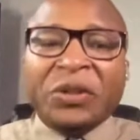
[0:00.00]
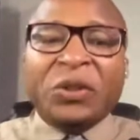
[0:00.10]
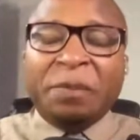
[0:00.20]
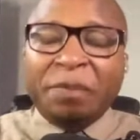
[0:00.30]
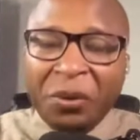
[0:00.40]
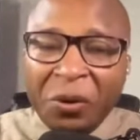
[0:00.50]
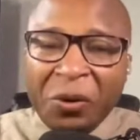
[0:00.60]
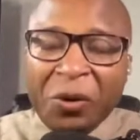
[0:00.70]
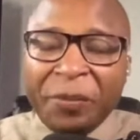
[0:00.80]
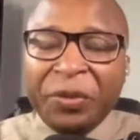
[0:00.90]
to
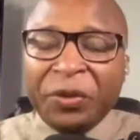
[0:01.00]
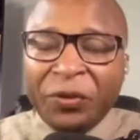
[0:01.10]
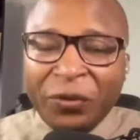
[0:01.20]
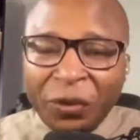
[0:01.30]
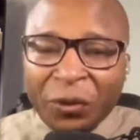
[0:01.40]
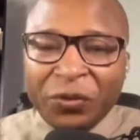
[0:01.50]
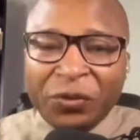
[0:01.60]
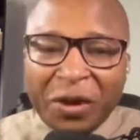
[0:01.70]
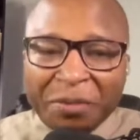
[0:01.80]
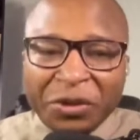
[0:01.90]
pull the fruit
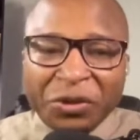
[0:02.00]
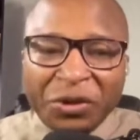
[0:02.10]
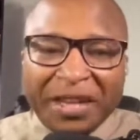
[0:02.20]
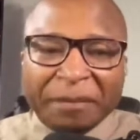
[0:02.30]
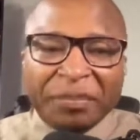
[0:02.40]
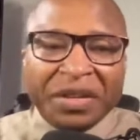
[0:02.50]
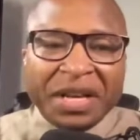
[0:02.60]
from the tree.